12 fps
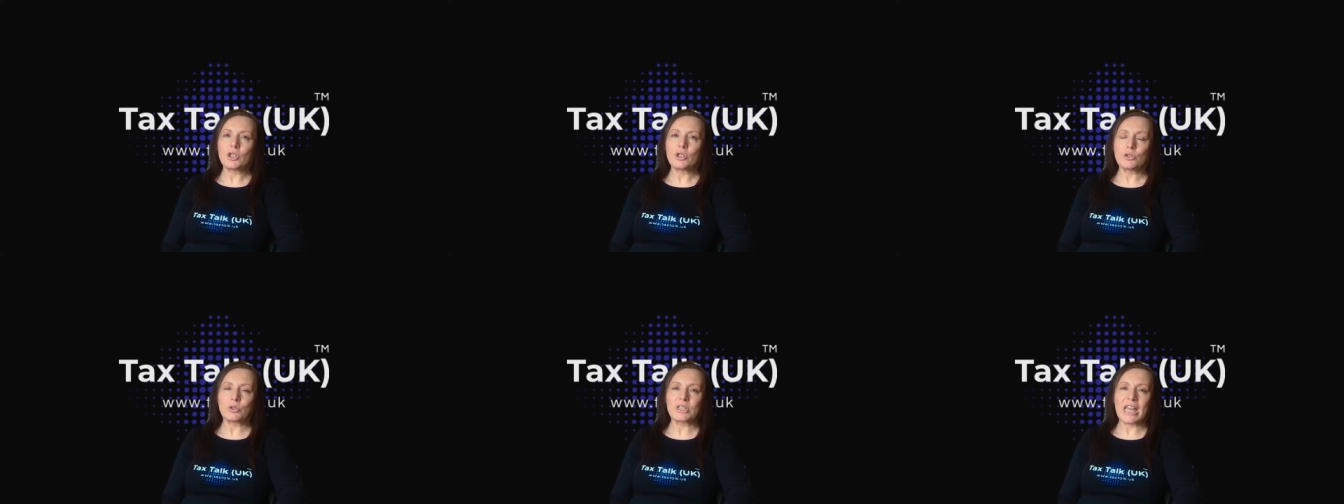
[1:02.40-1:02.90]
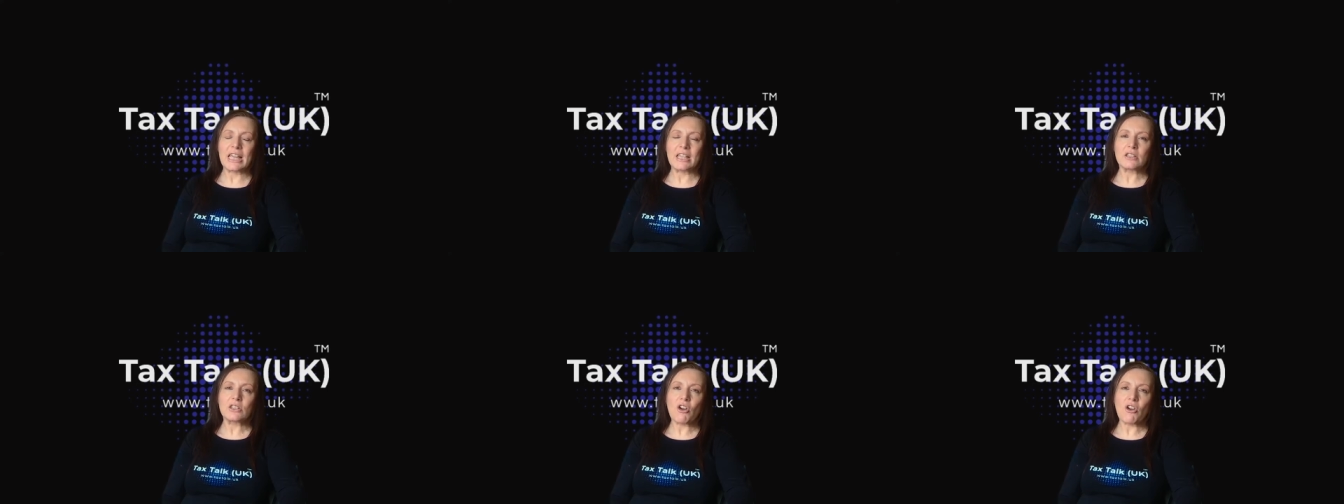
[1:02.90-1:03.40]
you should
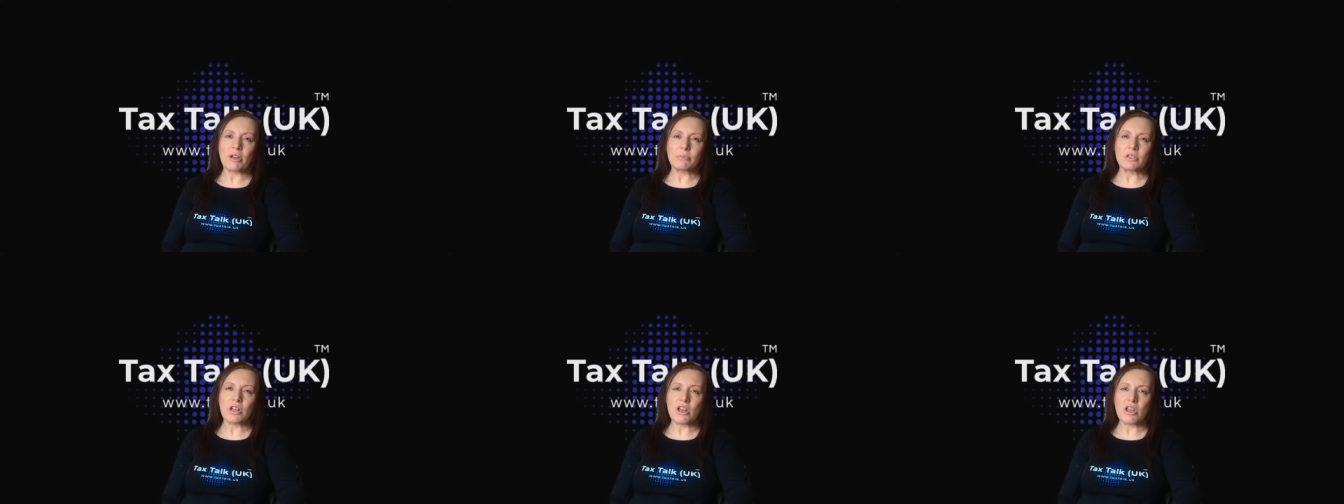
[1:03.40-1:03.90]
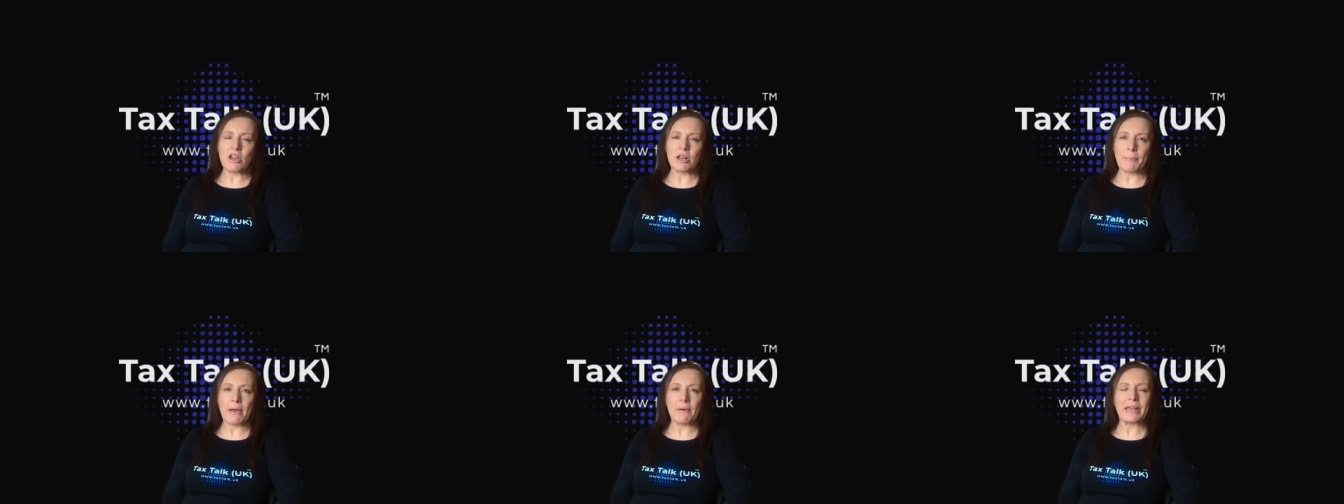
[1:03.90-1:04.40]
take the time to
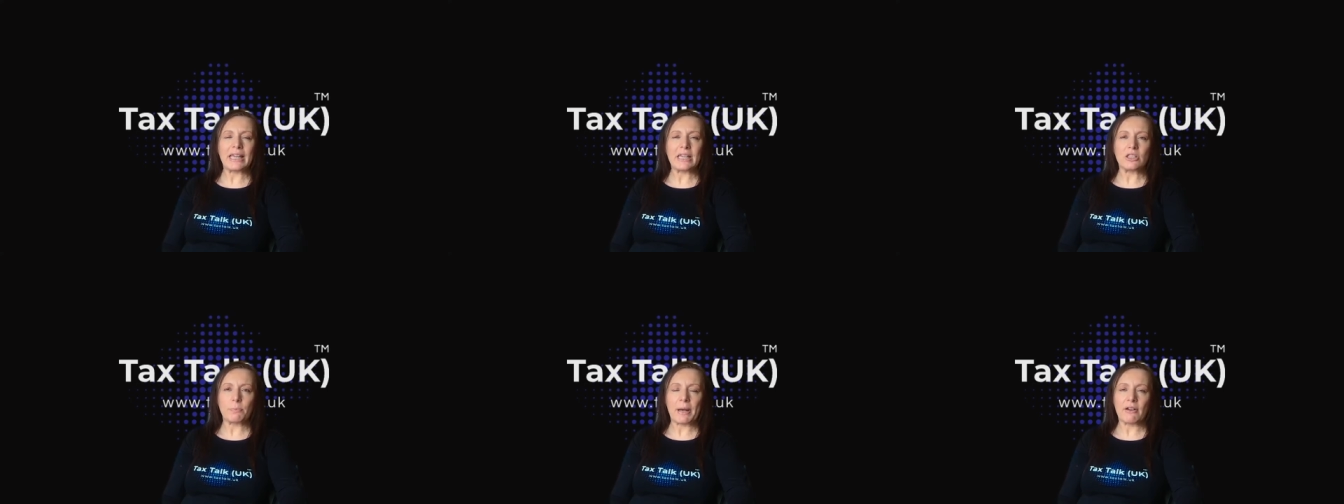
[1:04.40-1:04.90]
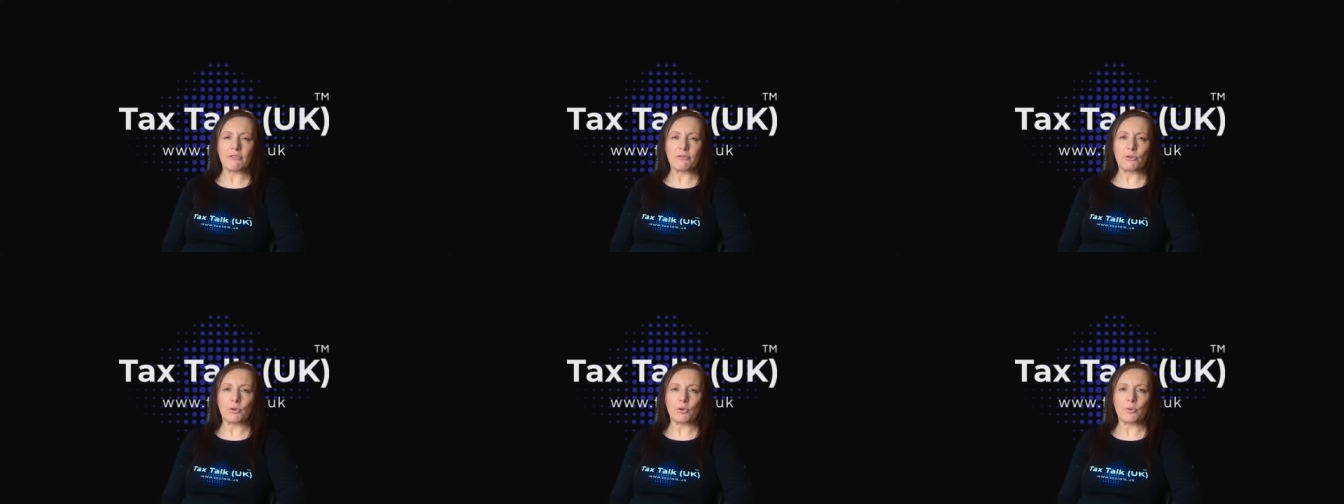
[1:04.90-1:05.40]
learn about each
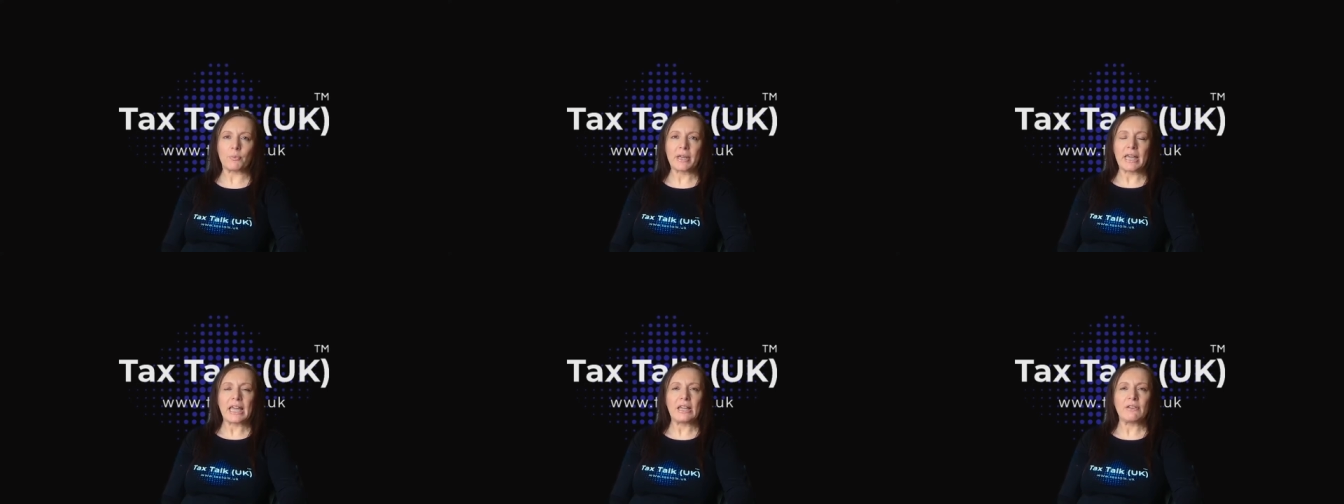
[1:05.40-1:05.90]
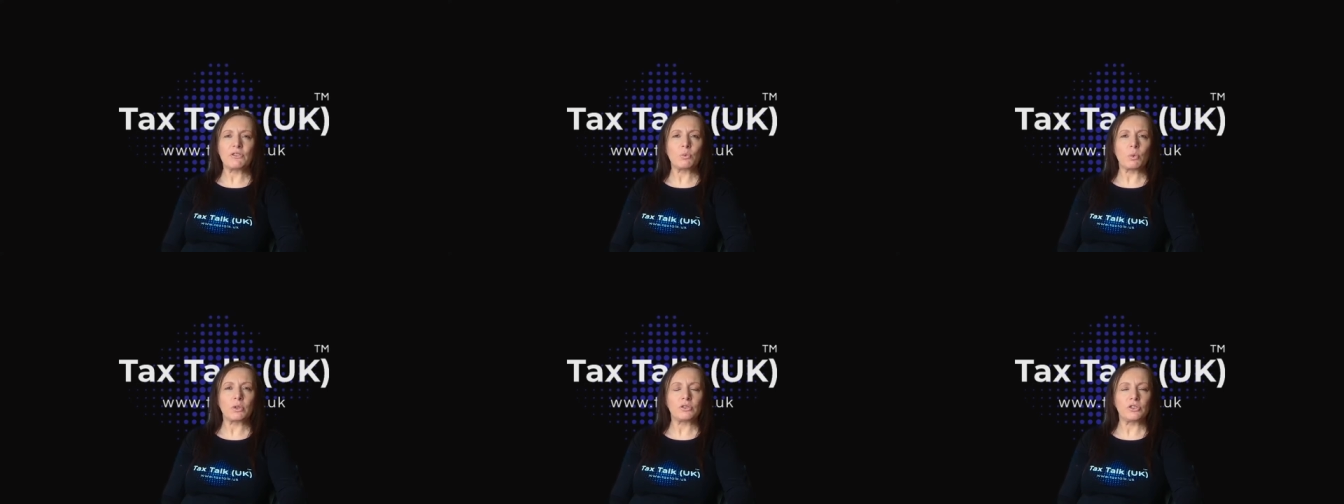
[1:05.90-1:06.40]
platform, even
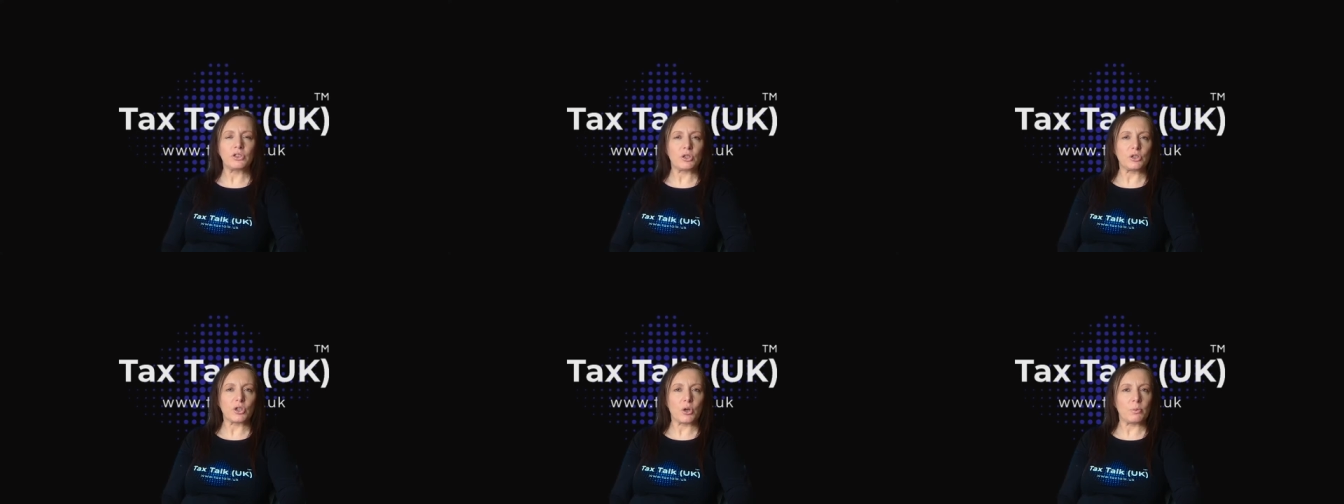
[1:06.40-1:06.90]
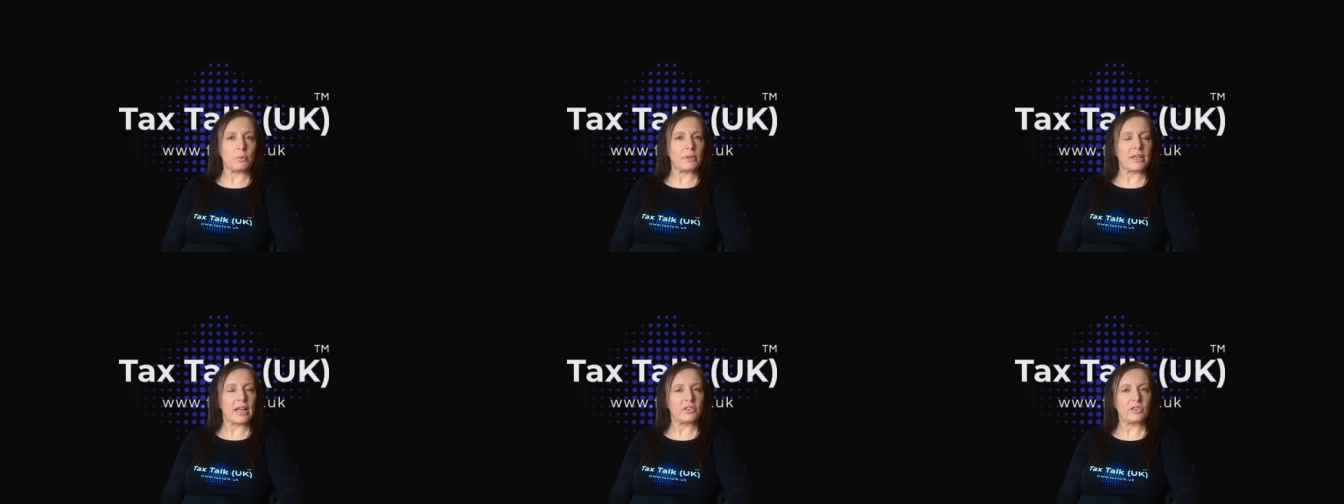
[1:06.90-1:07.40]
the ones that you
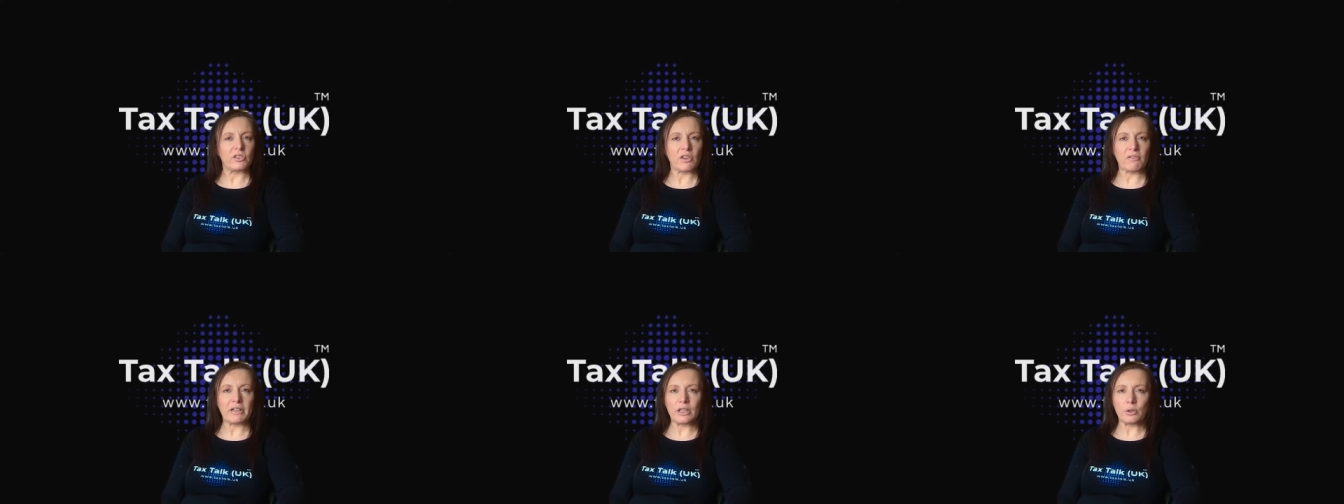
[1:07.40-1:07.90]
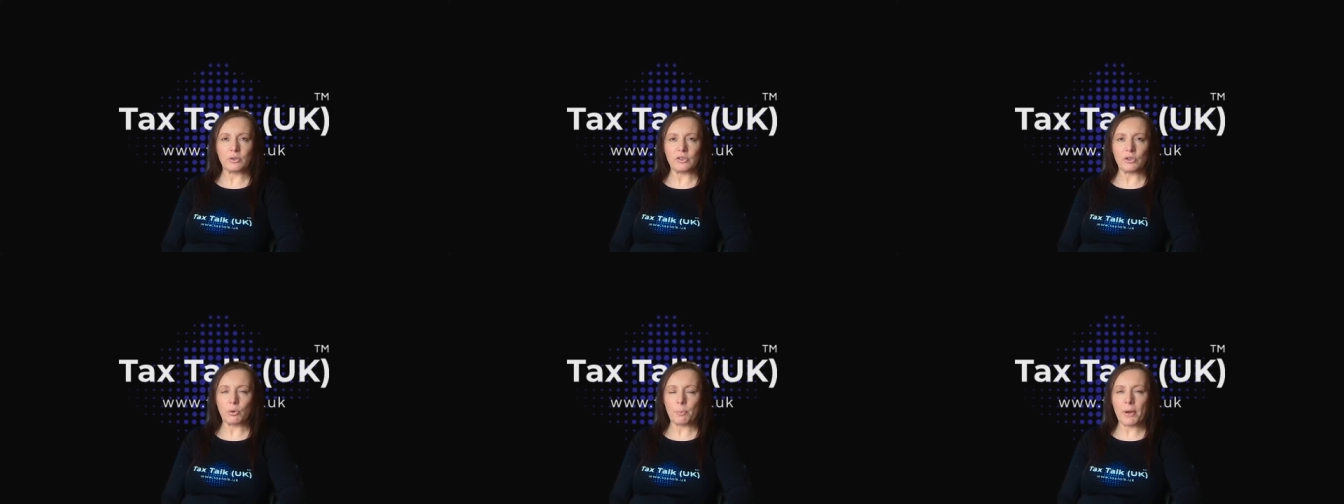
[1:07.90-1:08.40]
don't necessarily
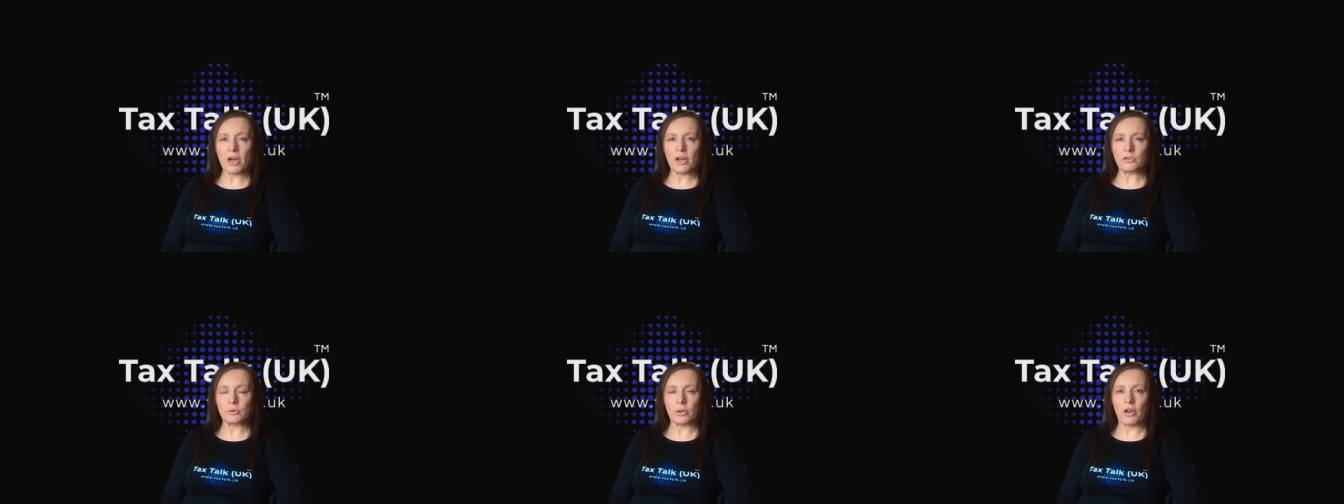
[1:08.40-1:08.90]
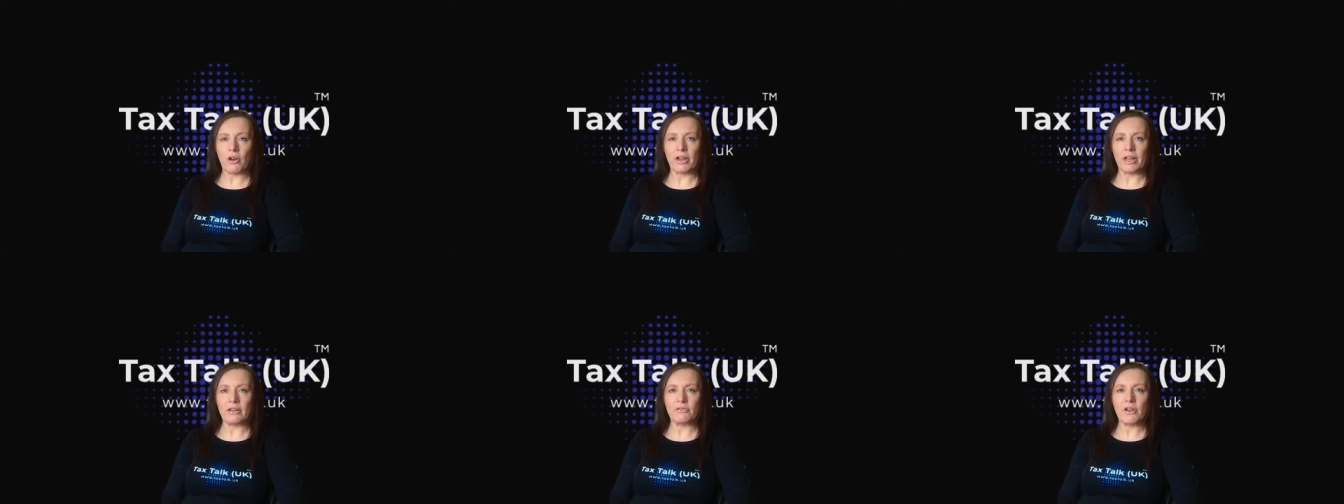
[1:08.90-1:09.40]
use in your personal
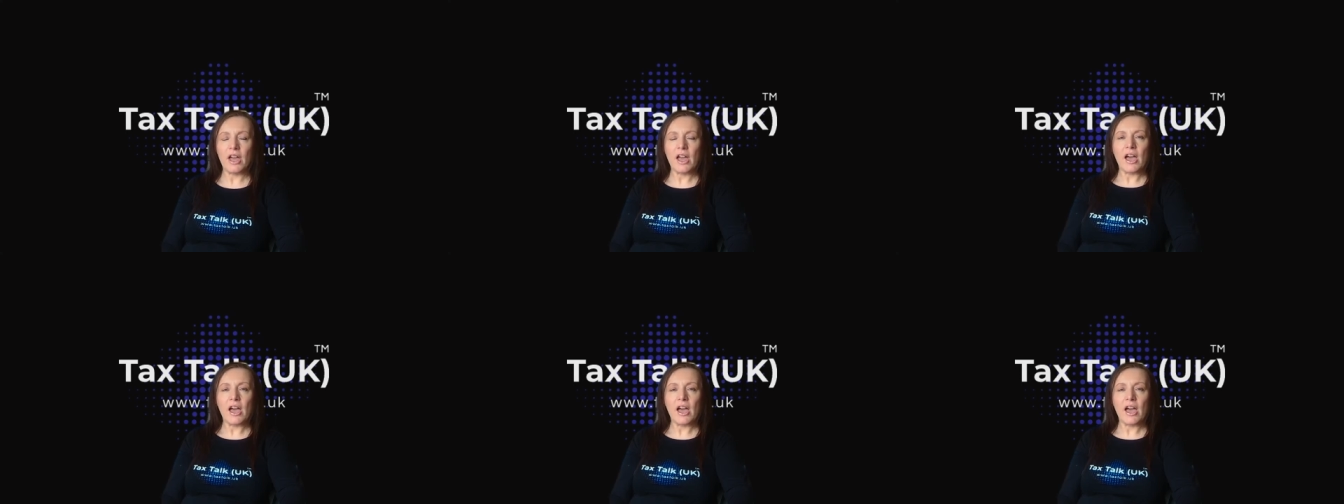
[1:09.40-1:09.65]
life,